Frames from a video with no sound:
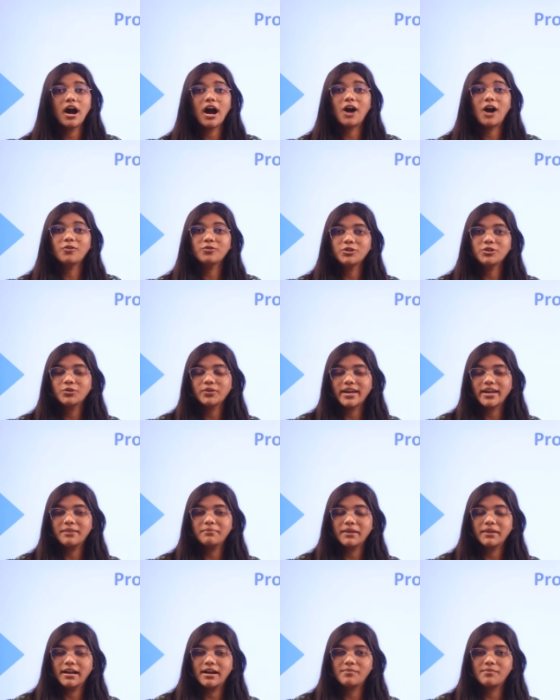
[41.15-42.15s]
how you can
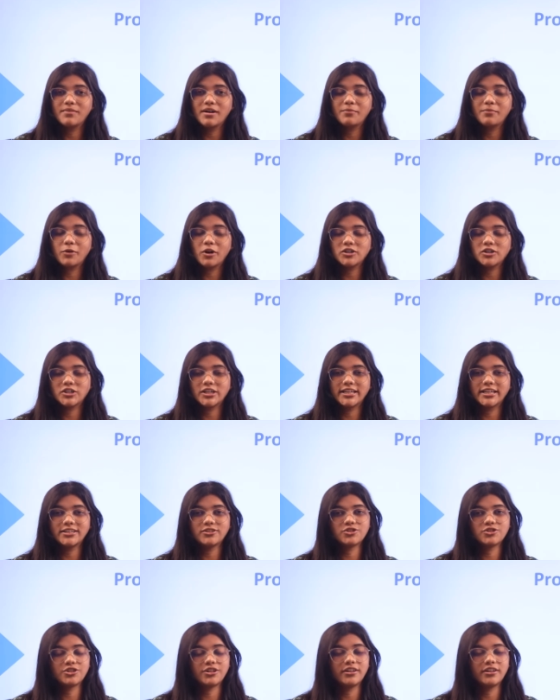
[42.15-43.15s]
become a project
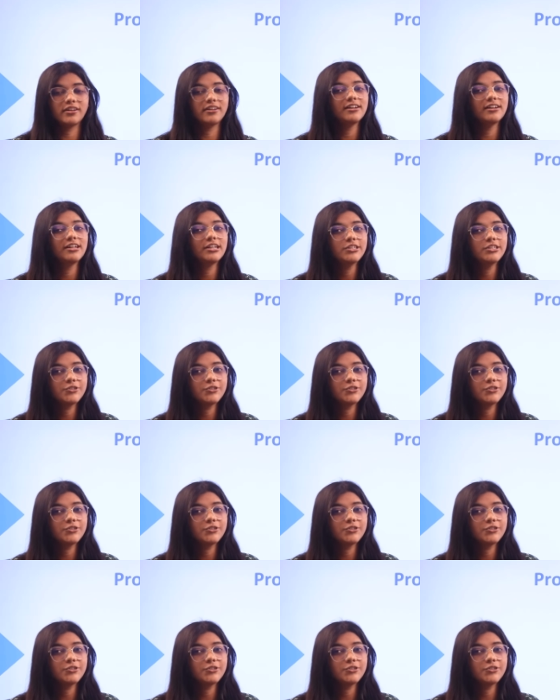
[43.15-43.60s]
engineer,